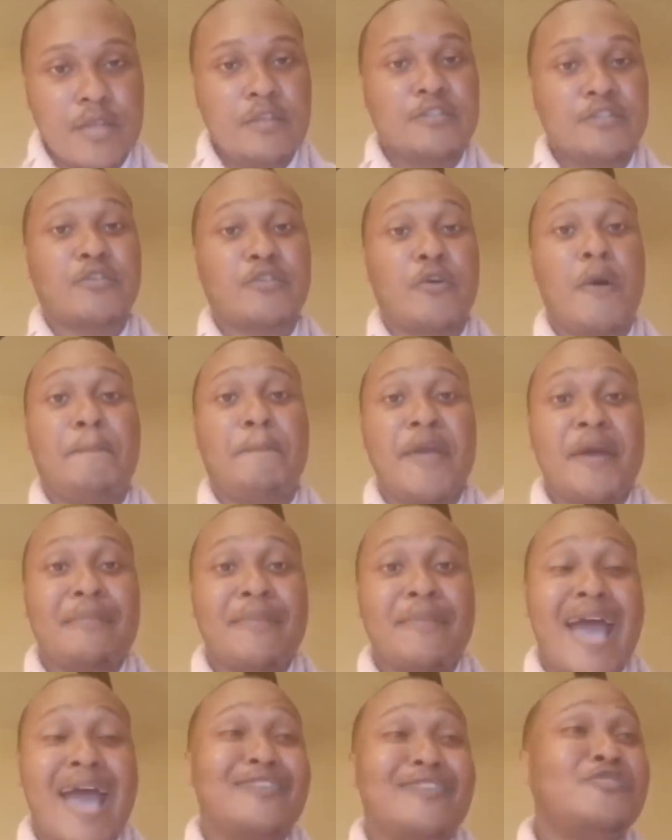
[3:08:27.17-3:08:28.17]
So a
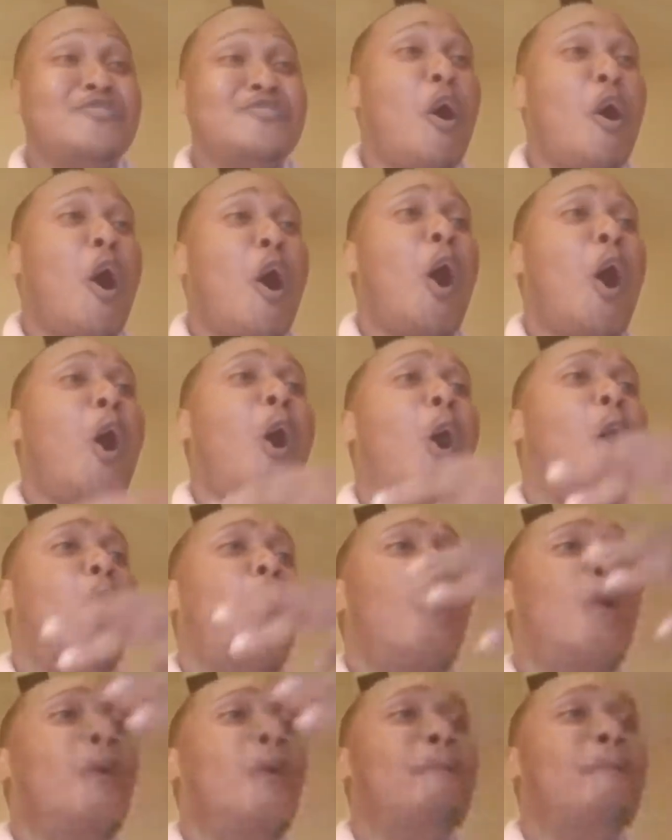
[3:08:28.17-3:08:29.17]
pimp got to do a
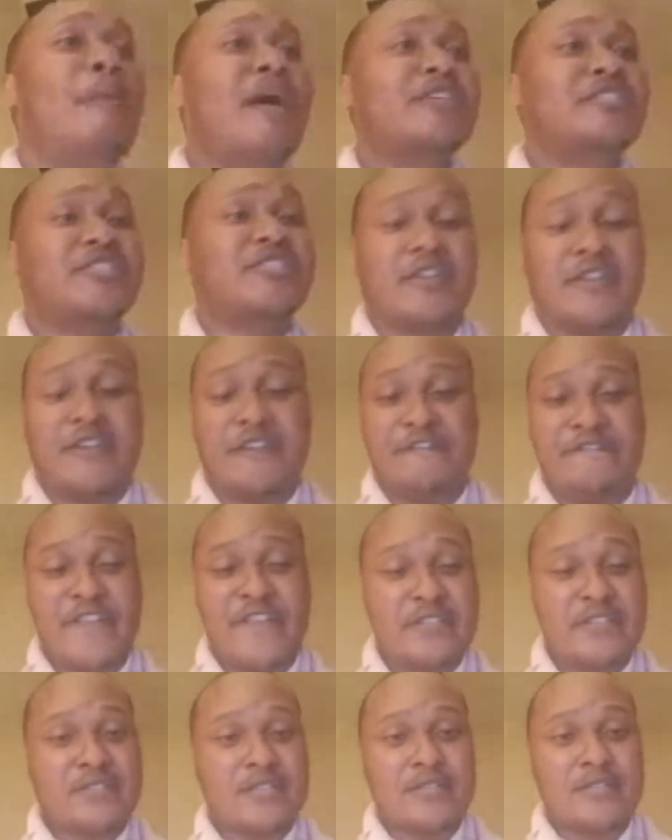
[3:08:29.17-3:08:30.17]
whole bunch of
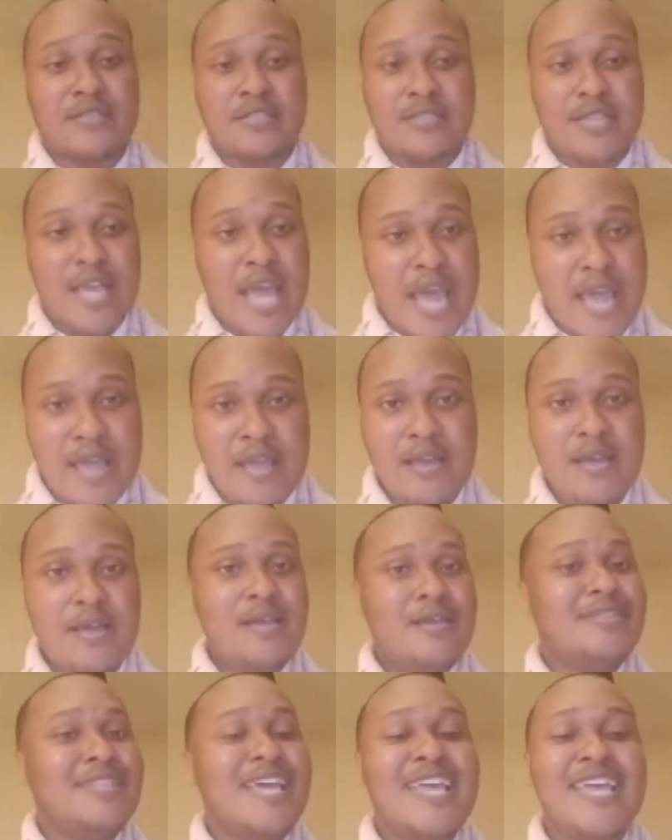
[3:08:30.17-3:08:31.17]
convincing today
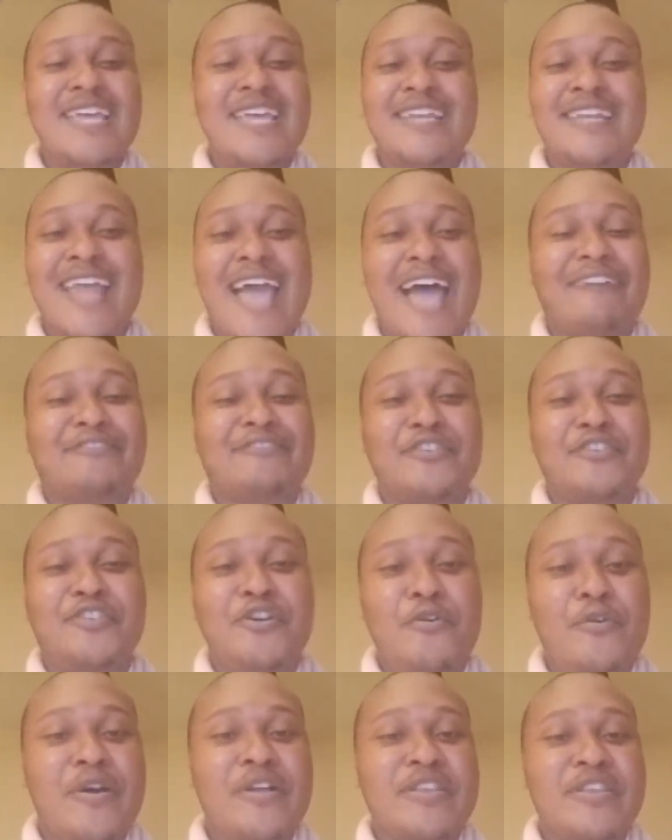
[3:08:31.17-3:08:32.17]
that he didn't have to
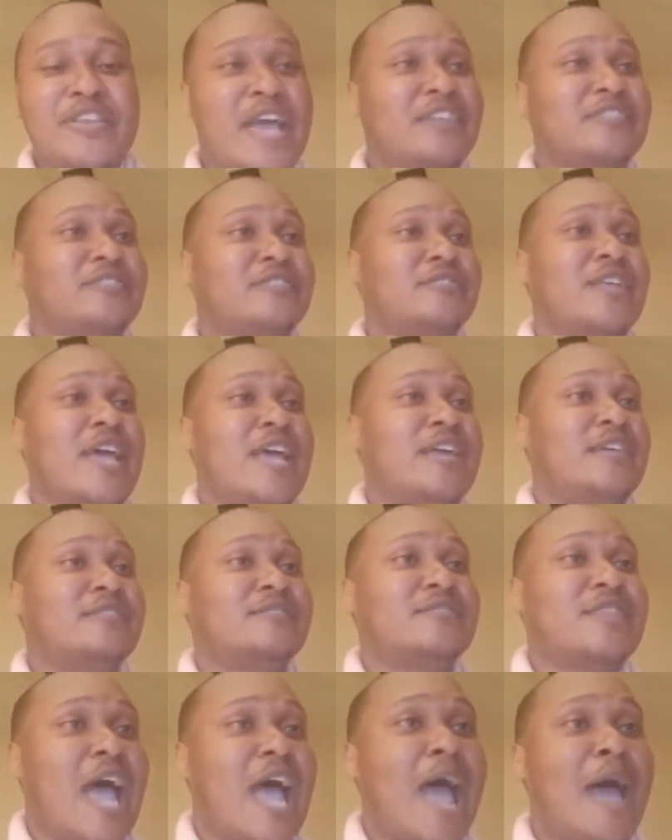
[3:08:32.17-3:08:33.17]
do in
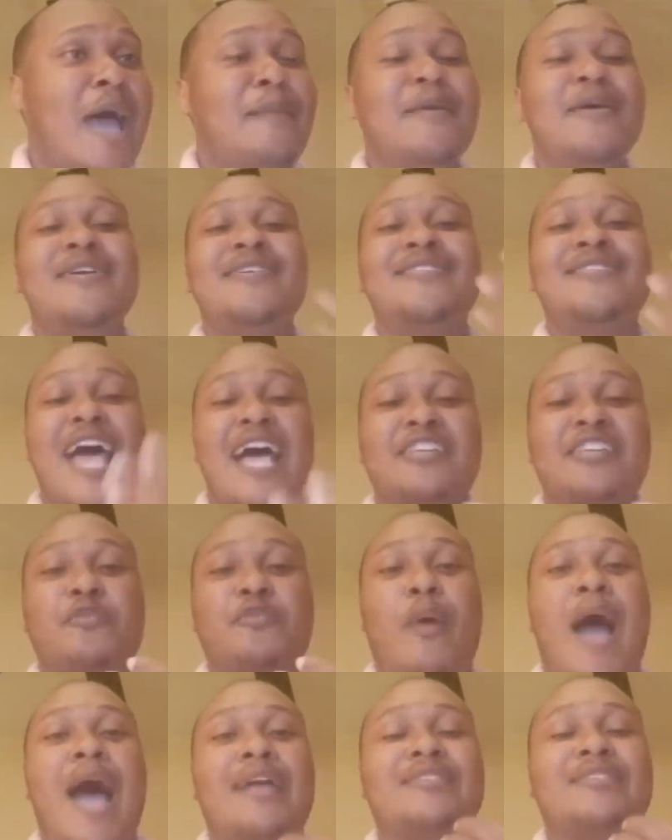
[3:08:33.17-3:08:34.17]
yesterday's time. That's
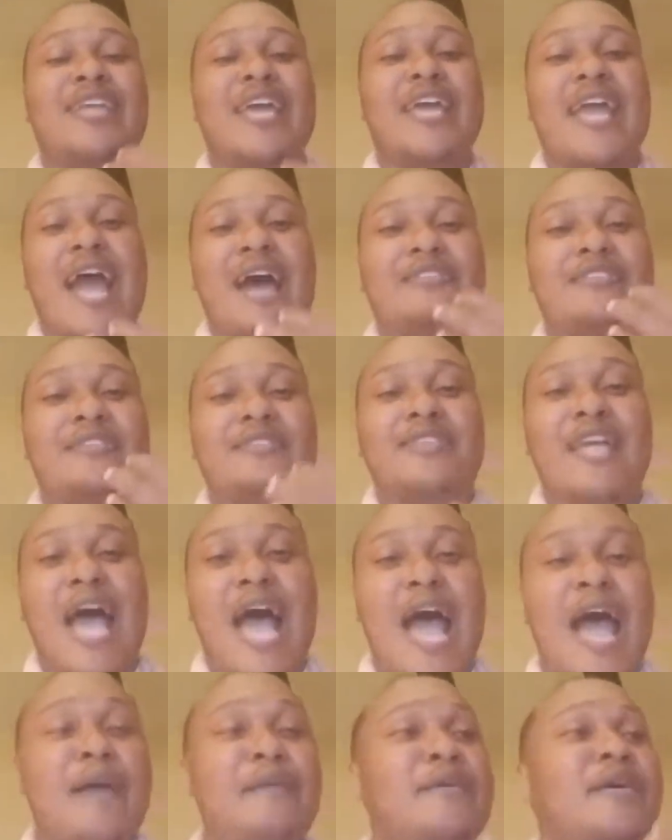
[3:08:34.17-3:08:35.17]
why I take out the
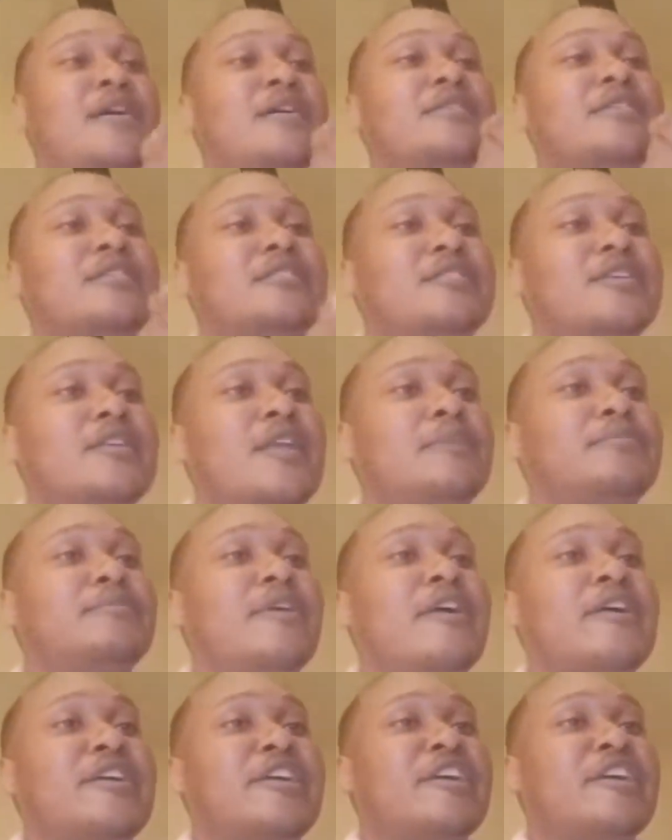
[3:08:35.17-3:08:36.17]
time to sit up
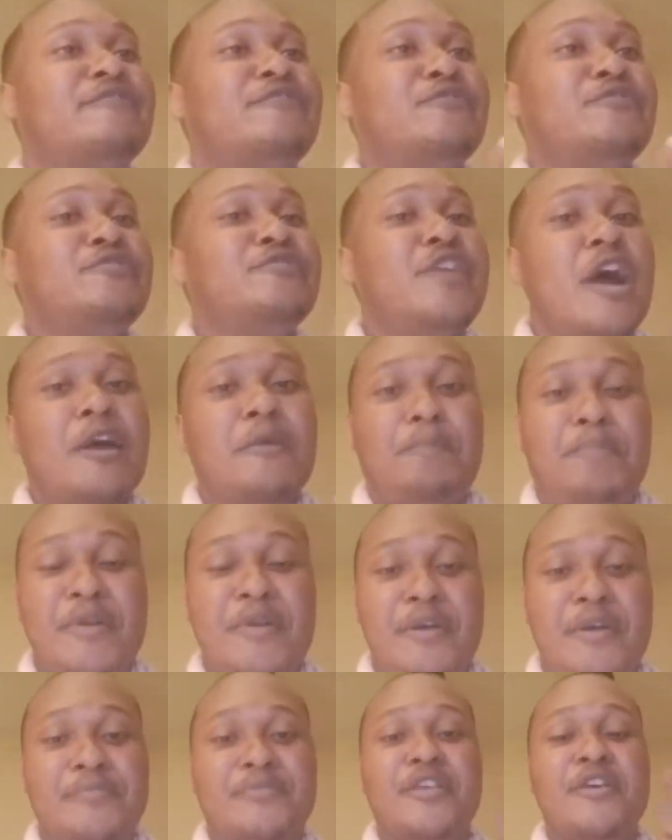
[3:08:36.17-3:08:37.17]
there and give you young
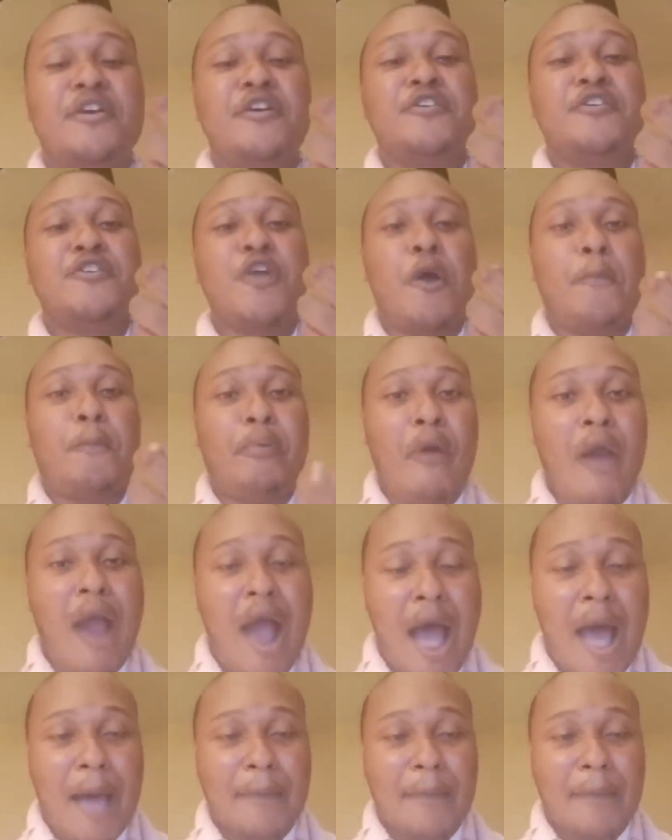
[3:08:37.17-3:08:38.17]
pimps your
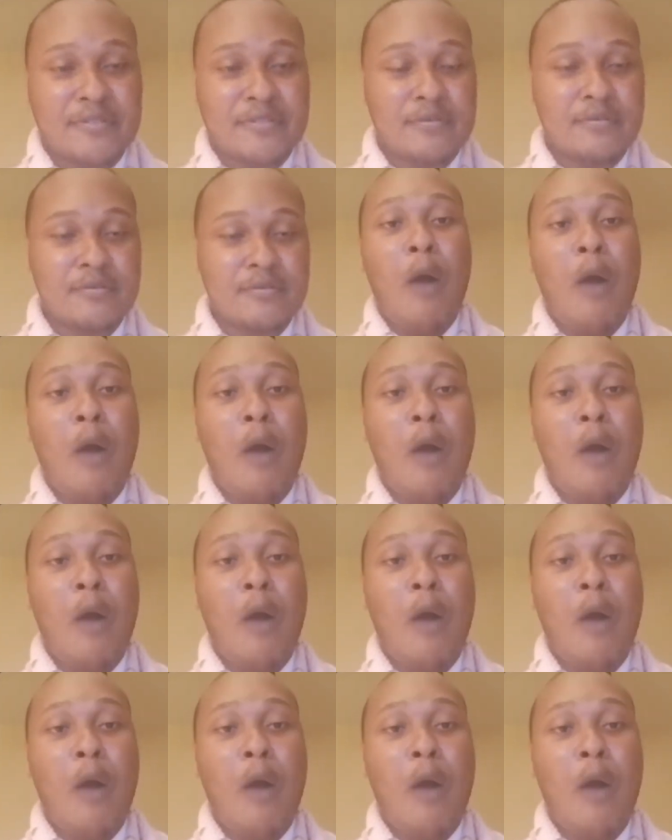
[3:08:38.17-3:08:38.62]
props.